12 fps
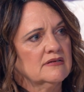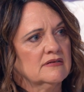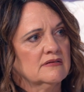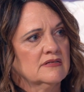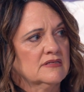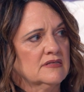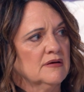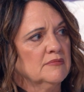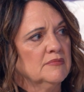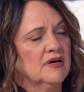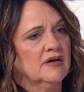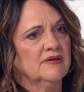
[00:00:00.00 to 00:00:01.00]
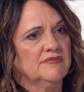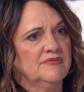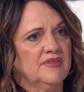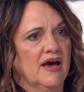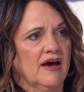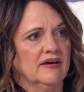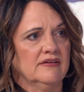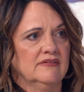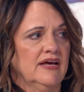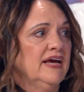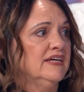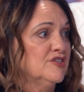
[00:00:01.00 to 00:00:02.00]
yeah. some of that
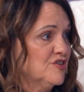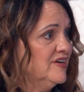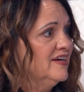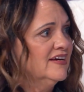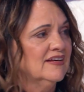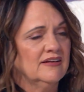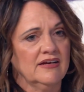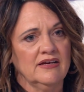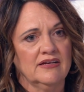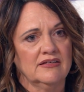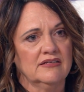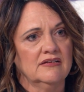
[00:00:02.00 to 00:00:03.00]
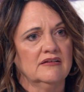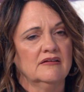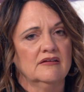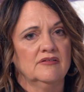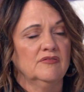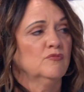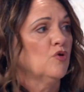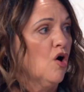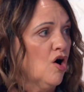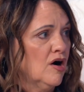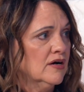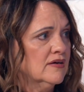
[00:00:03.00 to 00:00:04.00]
hatred mm. and
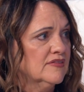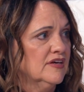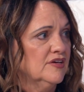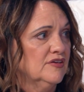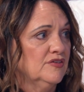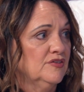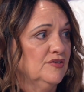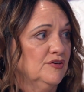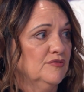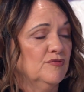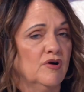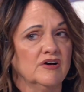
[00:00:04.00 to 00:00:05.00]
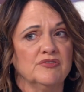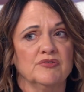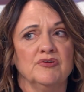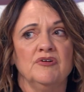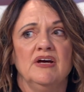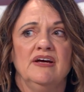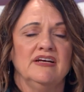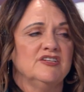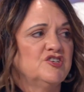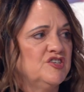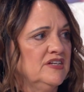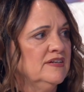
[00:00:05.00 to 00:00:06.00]
wrong yeah. that you've walked through, and
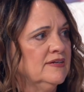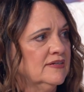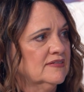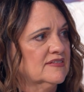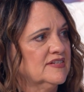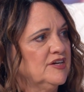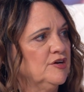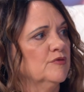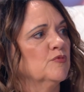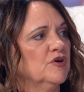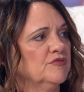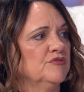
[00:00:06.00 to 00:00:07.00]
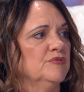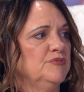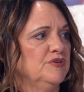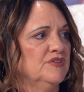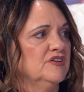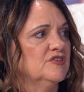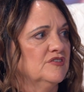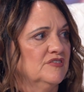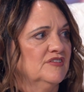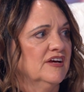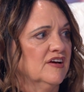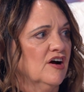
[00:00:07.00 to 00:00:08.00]
she needs to hear a word from you that, yep.
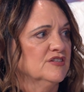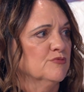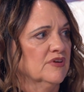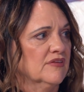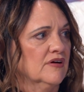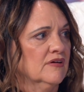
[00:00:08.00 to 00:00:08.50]
that God's with her.